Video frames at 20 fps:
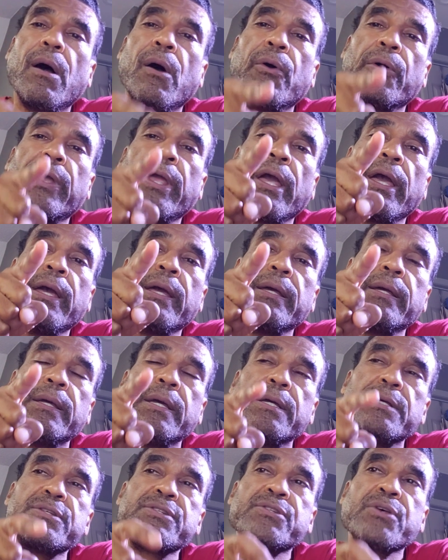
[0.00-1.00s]
Okay,
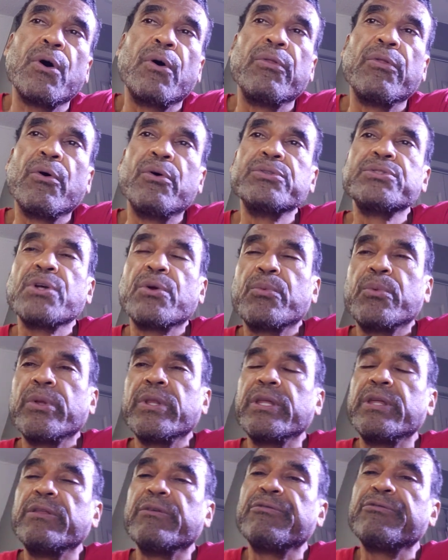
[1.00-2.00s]
so those are
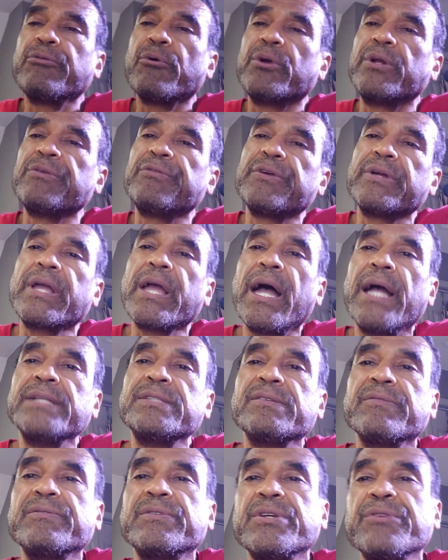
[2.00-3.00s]
really the four different
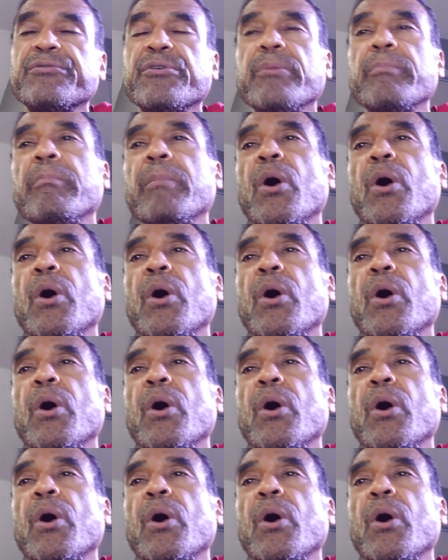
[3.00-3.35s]
kinds of different